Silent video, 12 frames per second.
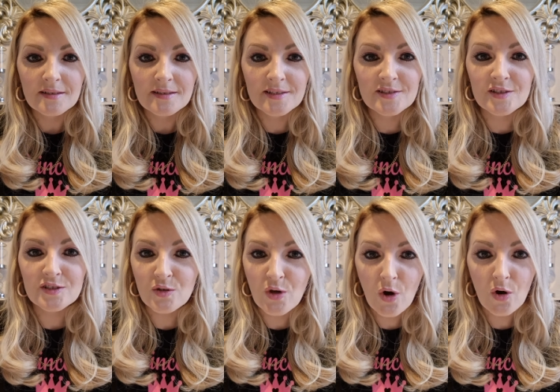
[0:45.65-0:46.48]
this is
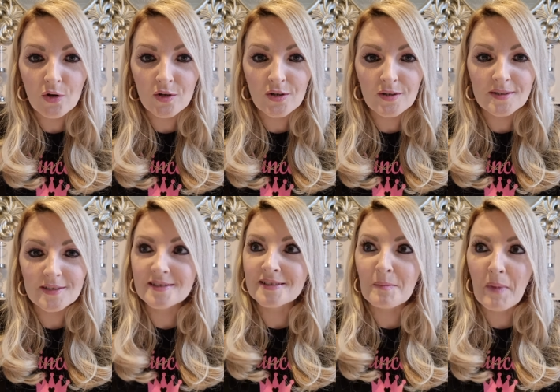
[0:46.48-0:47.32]
New York.
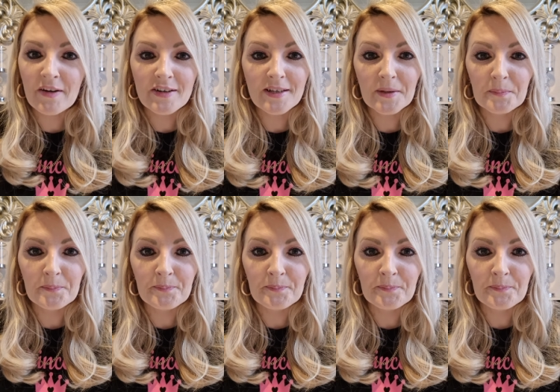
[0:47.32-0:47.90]
This is America.